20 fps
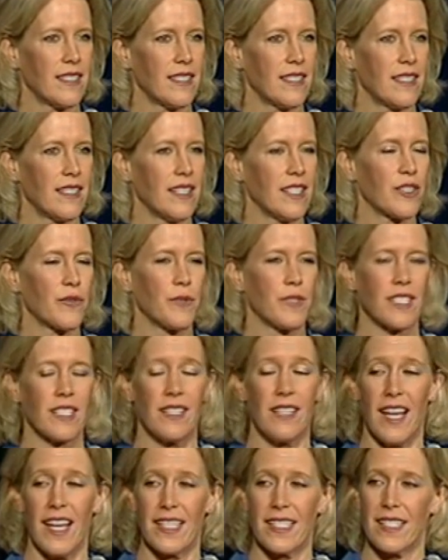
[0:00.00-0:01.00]
this was
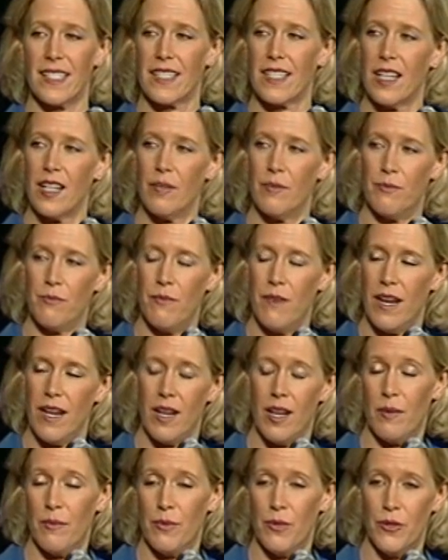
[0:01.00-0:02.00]
classic
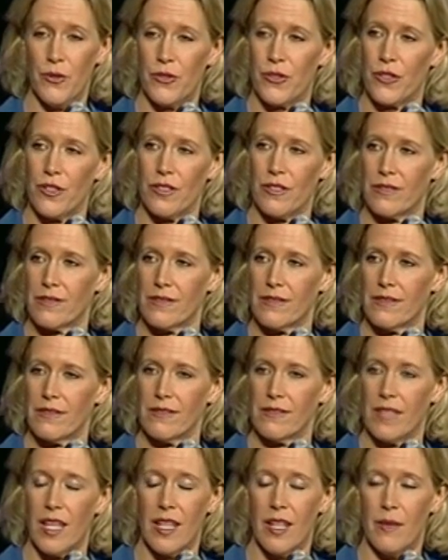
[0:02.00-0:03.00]

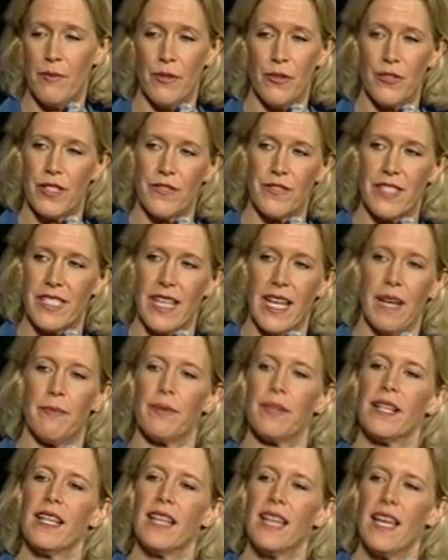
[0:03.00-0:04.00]
an abusive step,
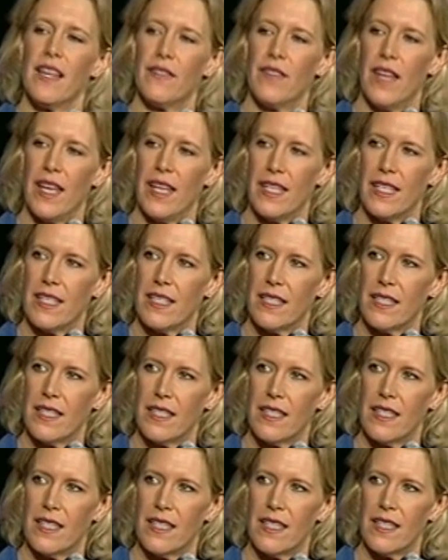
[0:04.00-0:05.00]
that
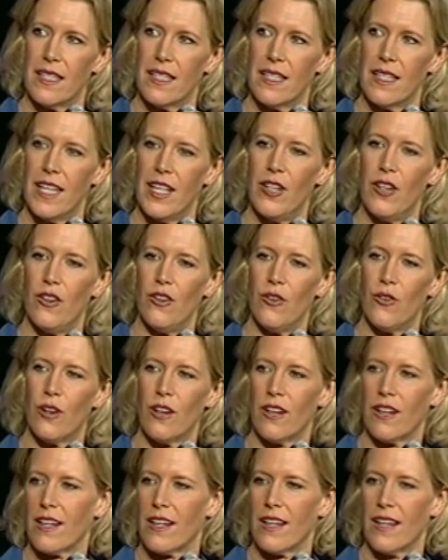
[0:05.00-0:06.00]
in New
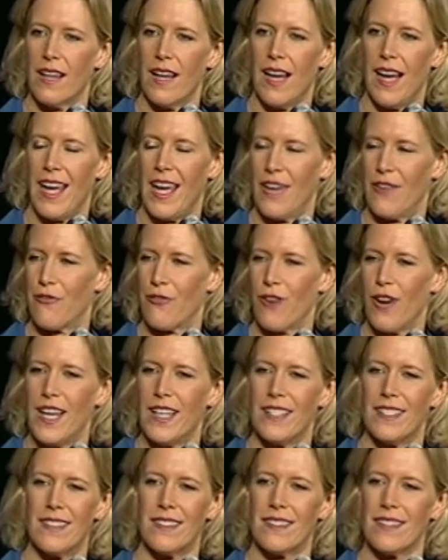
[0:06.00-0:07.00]
York I had
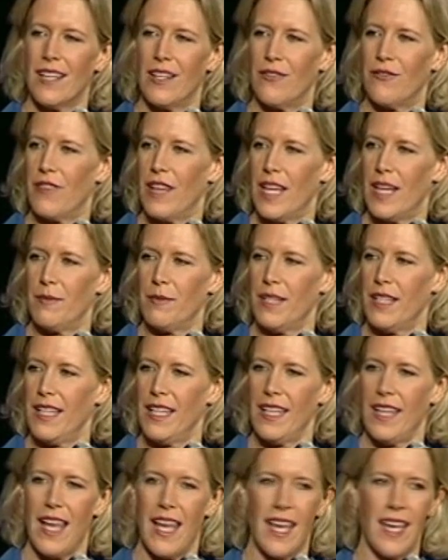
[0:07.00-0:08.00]
friends and
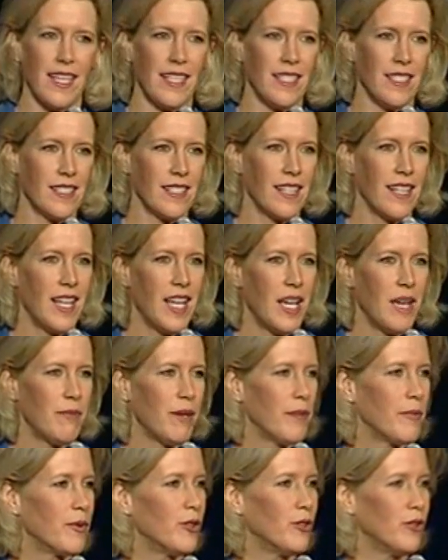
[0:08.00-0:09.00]
family and
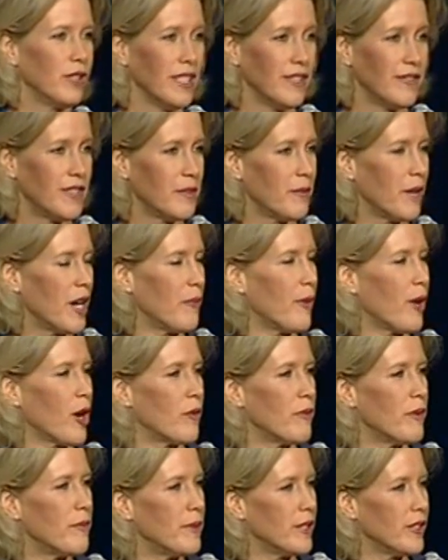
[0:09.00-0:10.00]
people who lived in my
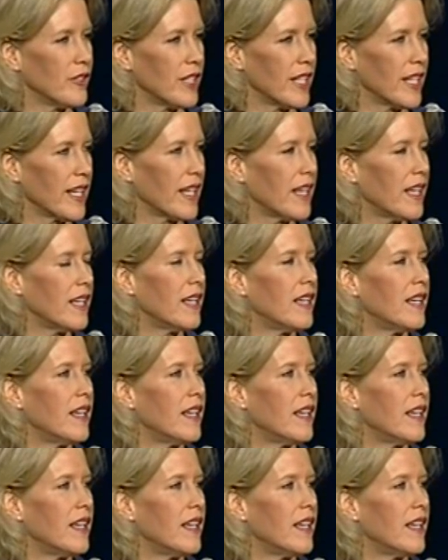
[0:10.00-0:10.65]
apartment building